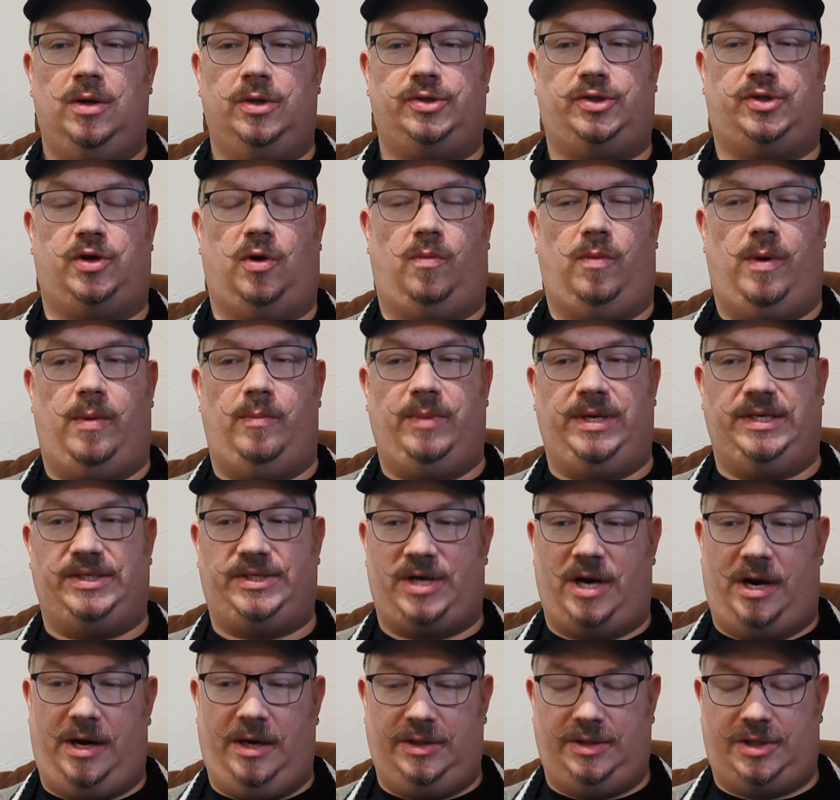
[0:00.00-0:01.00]
So when we
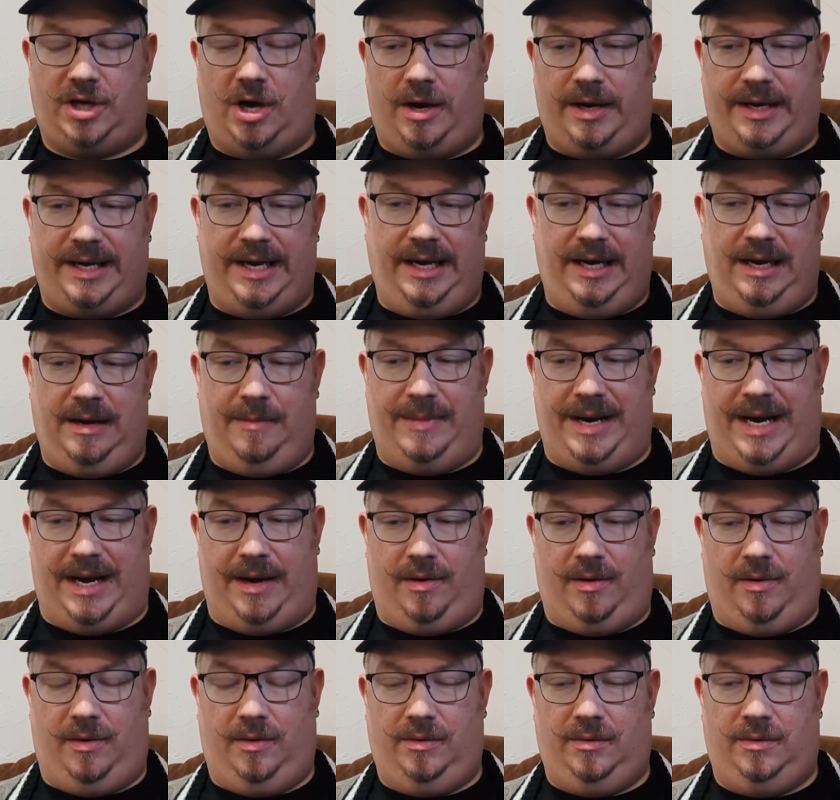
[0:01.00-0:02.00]
start talking
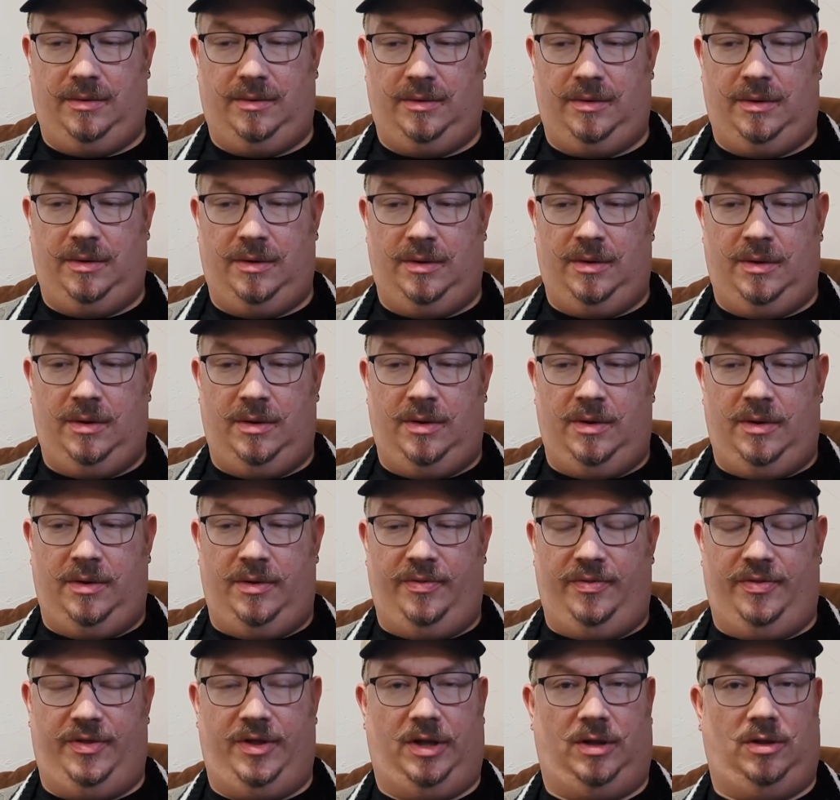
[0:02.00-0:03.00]
about
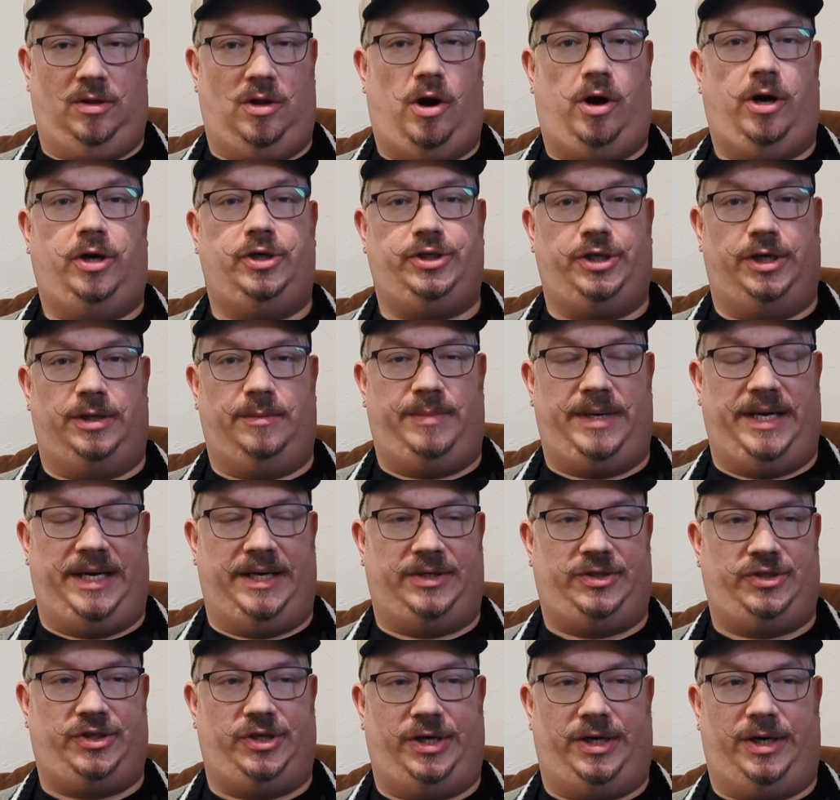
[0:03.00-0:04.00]
the larger
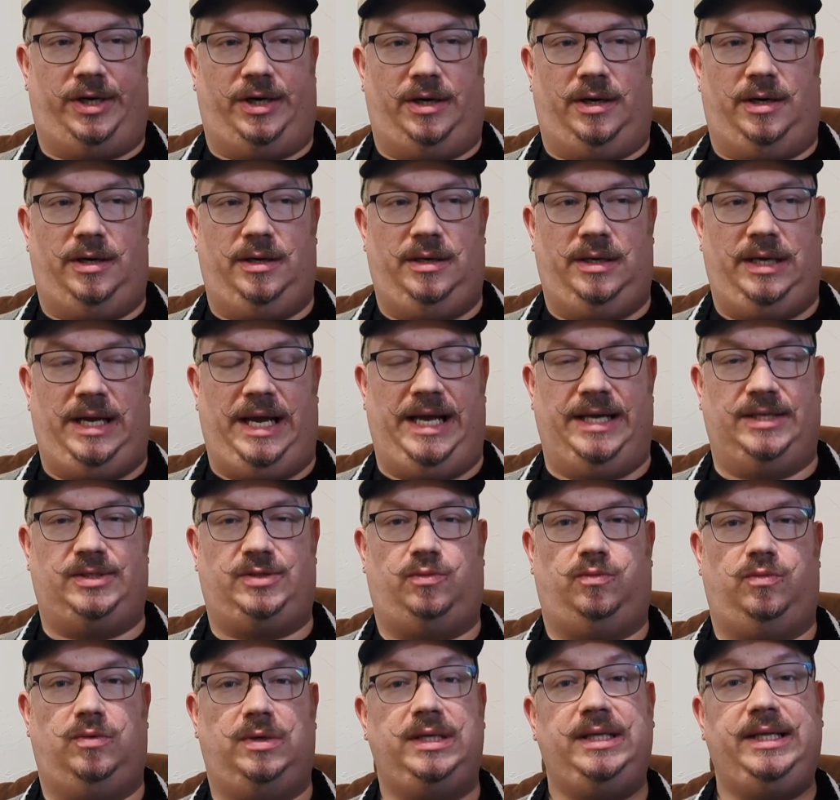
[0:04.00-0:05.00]
picture,
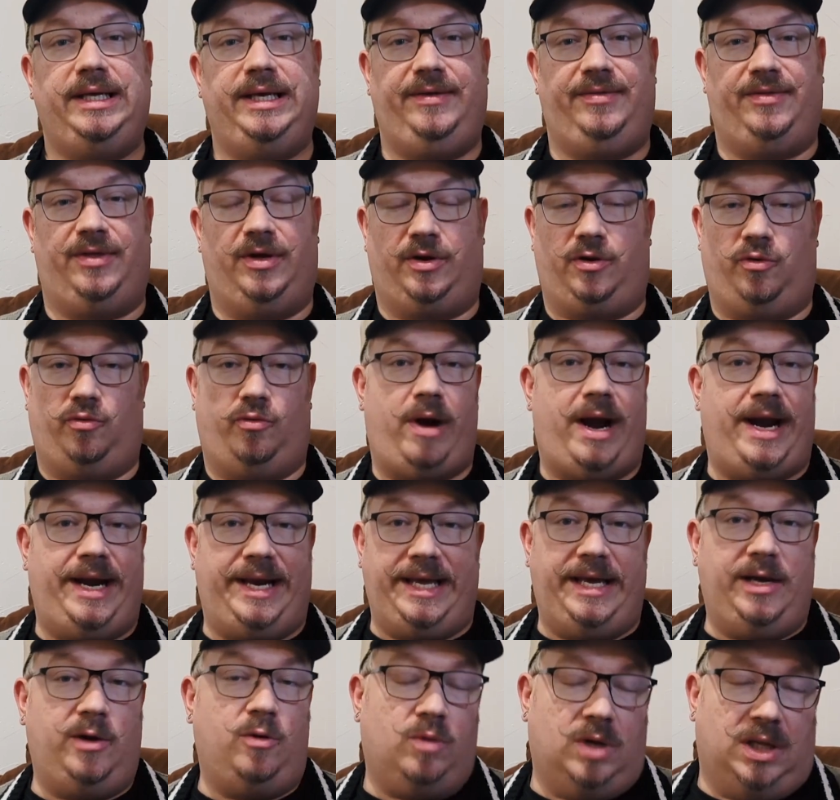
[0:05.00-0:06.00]
it's really the great
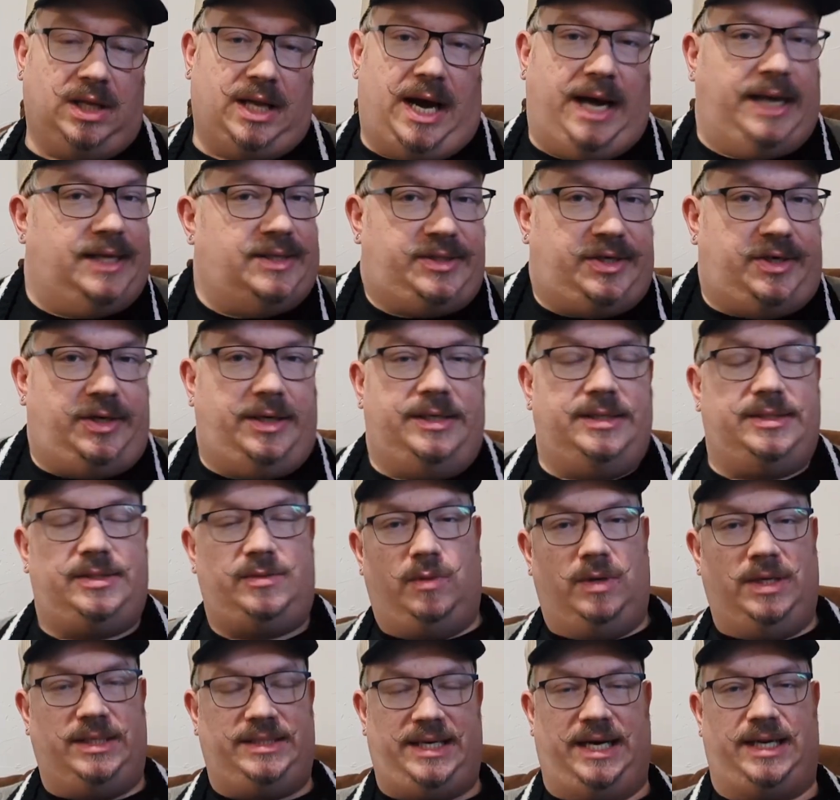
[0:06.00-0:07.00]
equalizer is
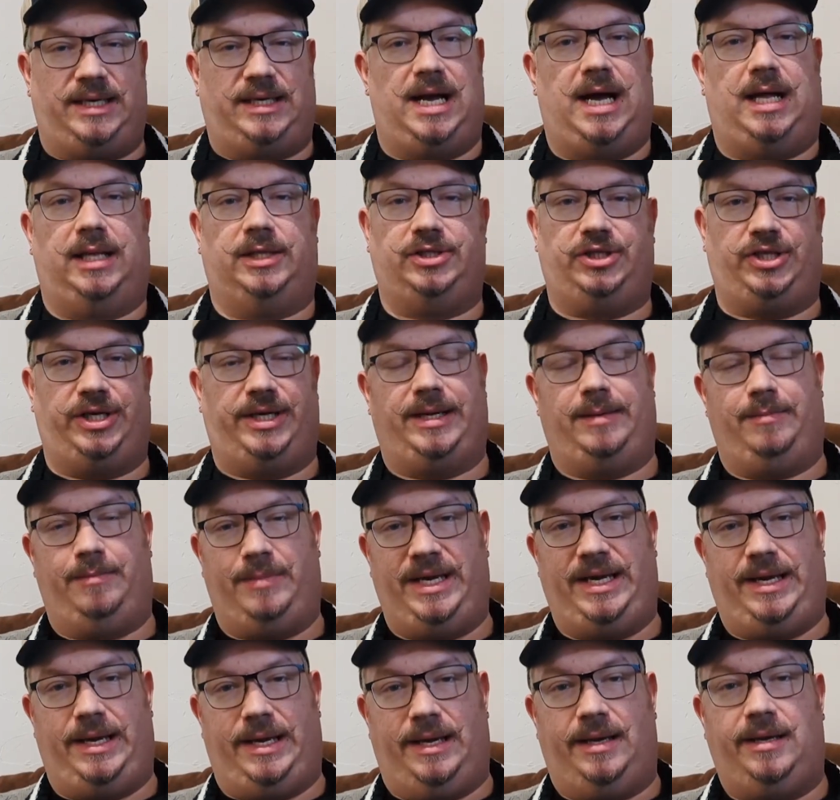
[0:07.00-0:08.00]
what technology can
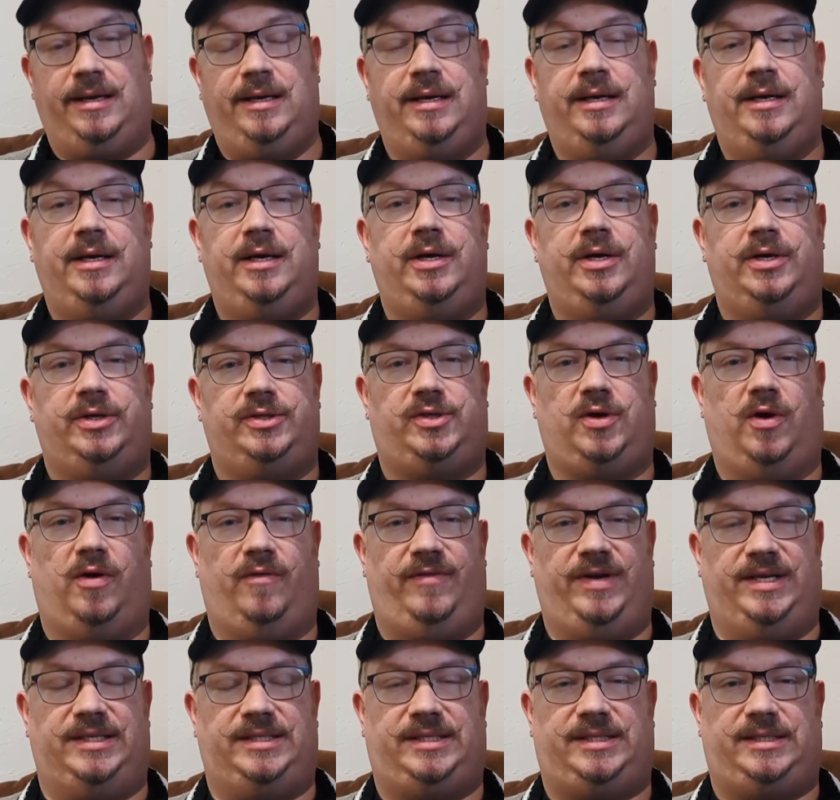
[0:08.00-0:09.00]
be. So
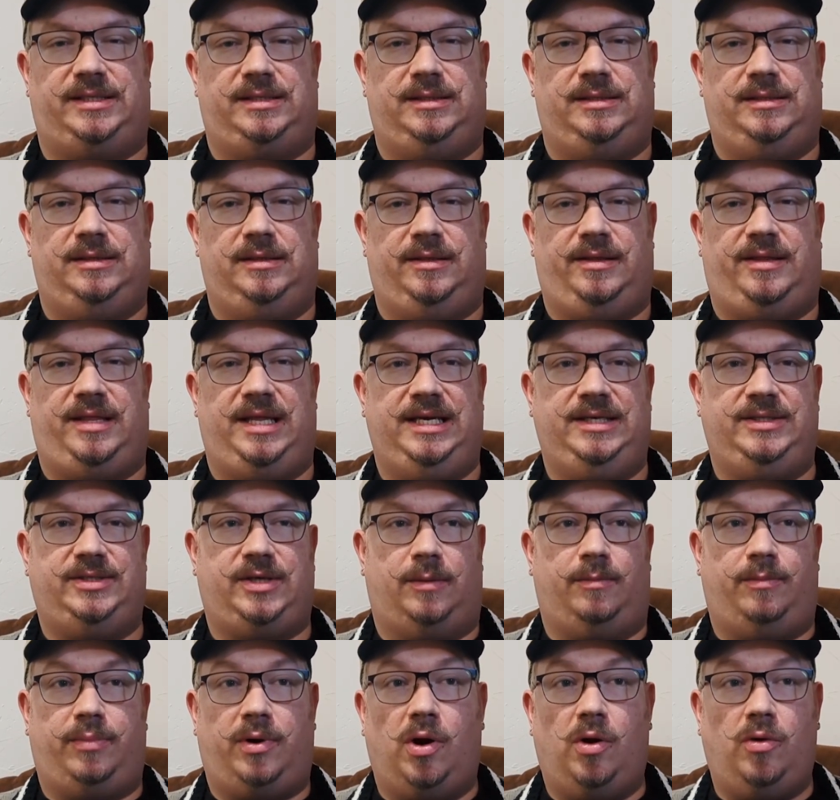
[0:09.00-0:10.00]
if it's things
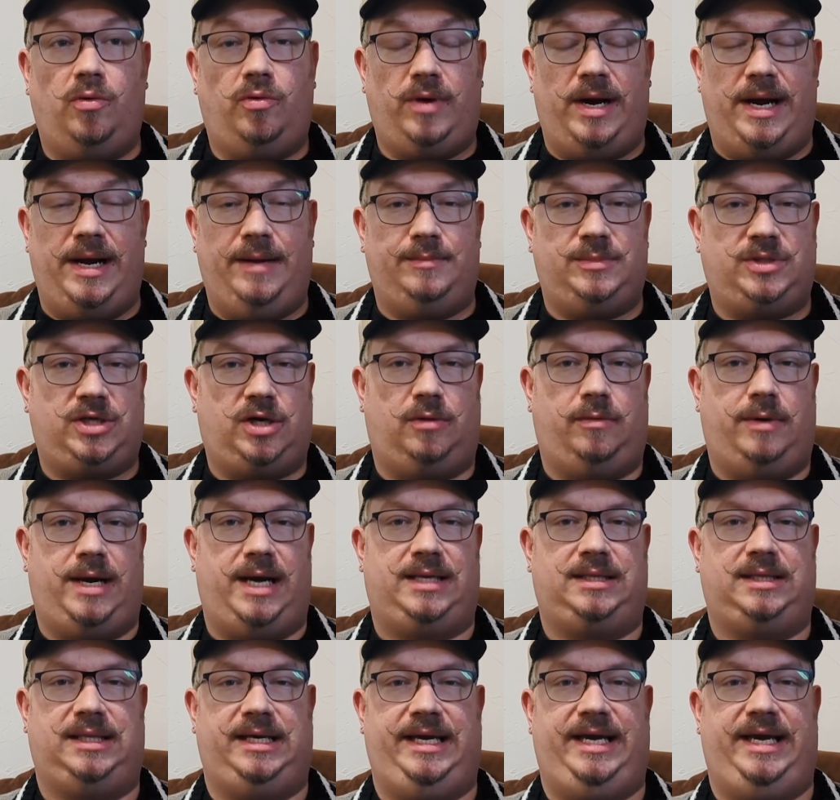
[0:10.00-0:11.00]
are programmed
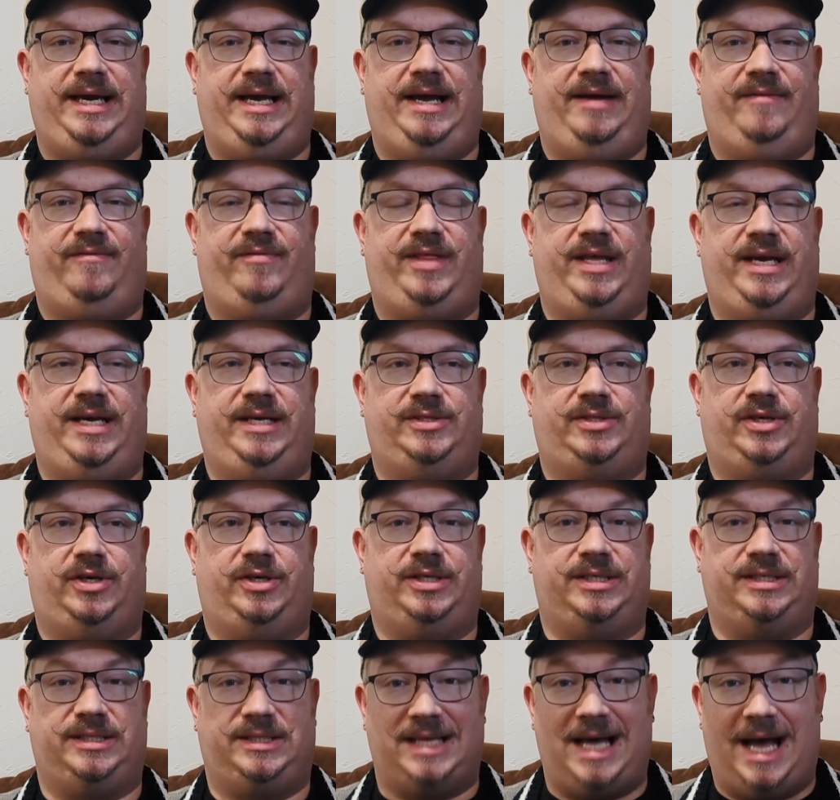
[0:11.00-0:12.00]
correctly, if things are
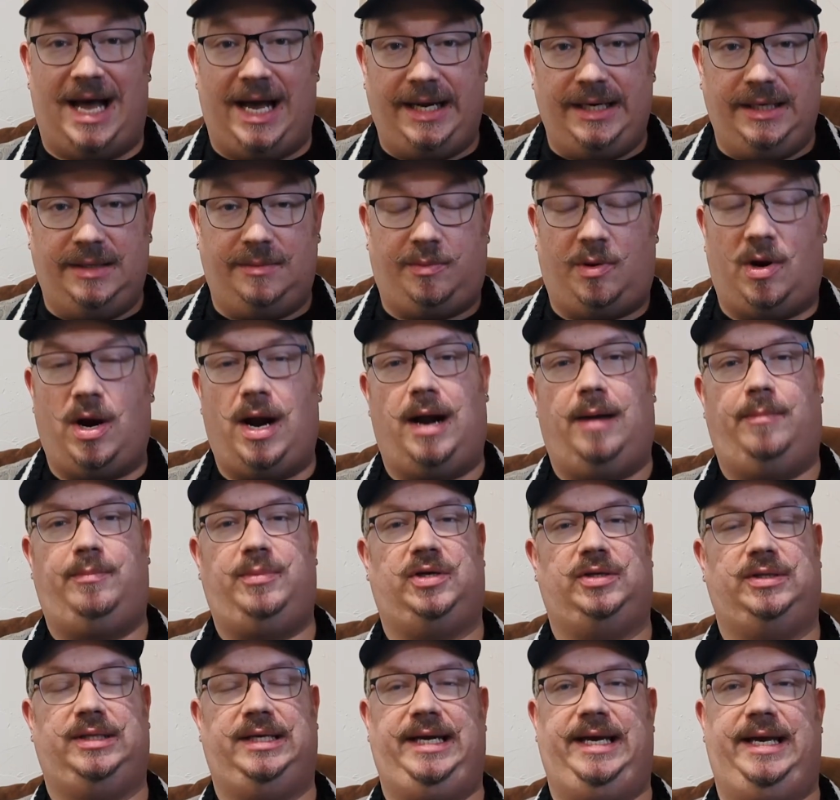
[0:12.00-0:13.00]
designed
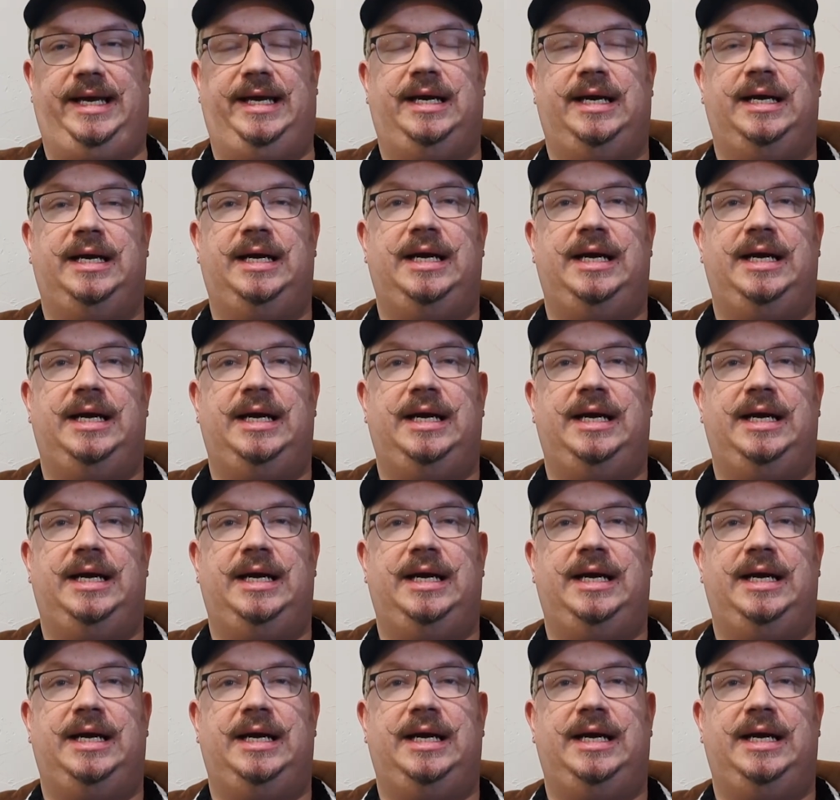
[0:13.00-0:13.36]
properly,